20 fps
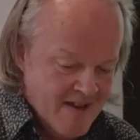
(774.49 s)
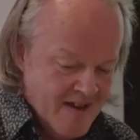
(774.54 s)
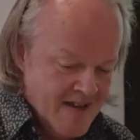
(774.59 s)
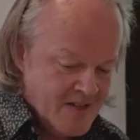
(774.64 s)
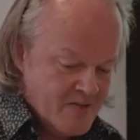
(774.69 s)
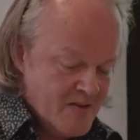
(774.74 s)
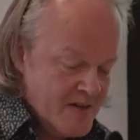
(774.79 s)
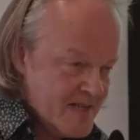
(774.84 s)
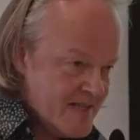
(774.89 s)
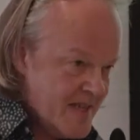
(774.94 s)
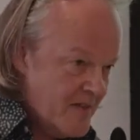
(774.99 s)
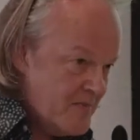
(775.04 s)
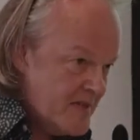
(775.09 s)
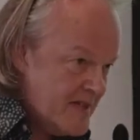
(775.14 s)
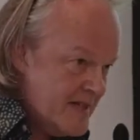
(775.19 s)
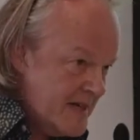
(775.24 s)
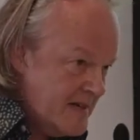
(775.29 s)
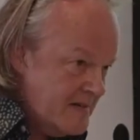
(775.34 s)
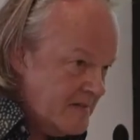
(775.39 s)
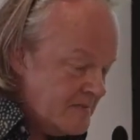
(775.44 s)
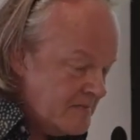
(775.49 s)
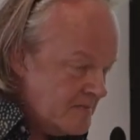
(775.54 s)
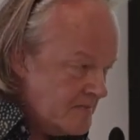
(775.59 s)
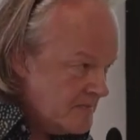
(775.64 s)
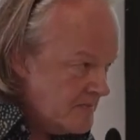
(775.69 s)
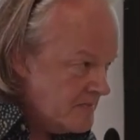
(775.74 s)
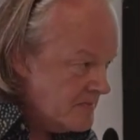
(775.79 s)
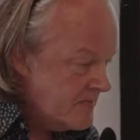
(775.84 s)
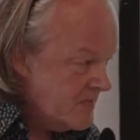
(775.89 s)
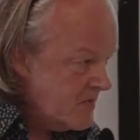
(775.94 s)
In 2017,
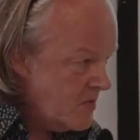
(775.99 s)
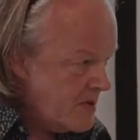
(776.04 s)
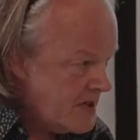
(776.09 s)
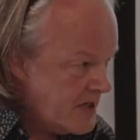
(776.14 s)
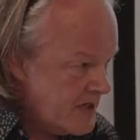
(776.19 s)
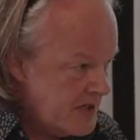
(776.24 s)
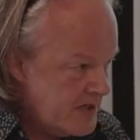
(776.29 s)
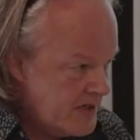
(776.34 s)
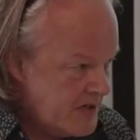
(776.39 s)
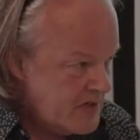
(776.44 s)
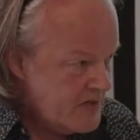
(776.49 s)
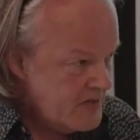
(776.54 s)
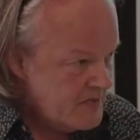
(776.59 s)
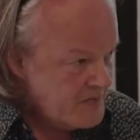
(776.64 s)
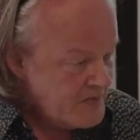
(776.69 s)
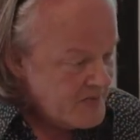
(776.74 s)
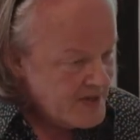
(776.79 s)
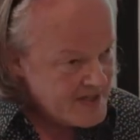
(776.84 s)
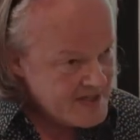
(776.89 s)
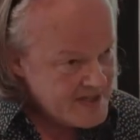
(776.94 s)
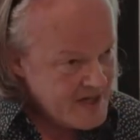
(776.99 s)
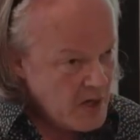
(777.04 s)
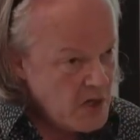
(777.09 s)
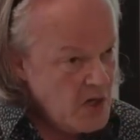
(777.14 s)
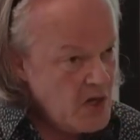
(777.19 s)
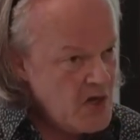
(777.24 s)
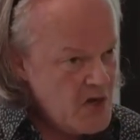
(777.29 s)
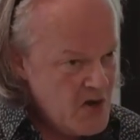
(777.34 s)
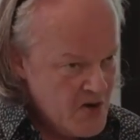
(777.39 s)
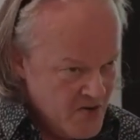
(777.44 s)
what we're going to do is
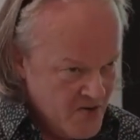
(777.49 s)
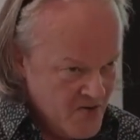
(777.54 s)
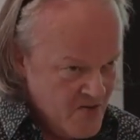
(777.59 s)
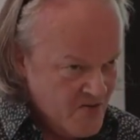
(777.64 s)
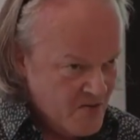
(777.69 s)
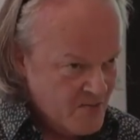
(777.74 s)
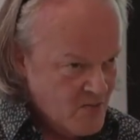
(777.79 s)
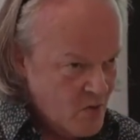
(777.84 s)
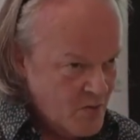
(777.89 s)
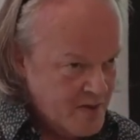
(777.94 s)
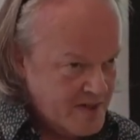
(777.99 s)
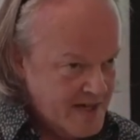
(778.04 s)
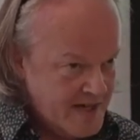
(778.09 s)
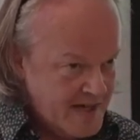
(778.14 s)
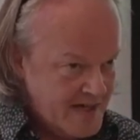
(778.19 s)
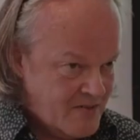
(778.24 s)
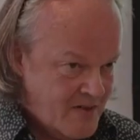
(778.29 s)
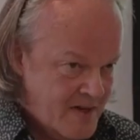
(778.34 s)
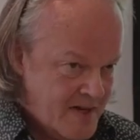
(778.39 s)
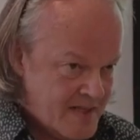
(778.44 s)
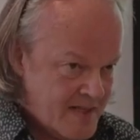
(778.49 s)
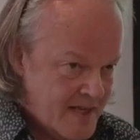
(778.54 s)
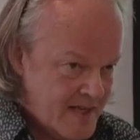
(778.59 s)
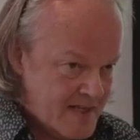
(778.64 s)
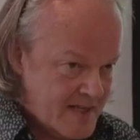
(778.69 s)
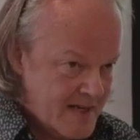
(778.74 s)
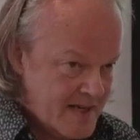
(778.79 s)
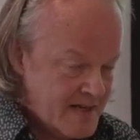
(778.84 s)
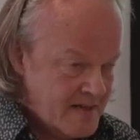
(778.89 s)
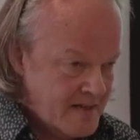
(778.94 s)
learn from what we did in
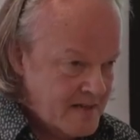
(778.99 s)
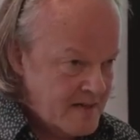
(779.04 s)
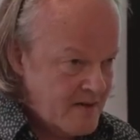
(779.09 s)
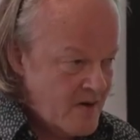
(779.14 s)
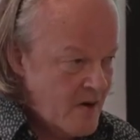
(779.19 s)
2016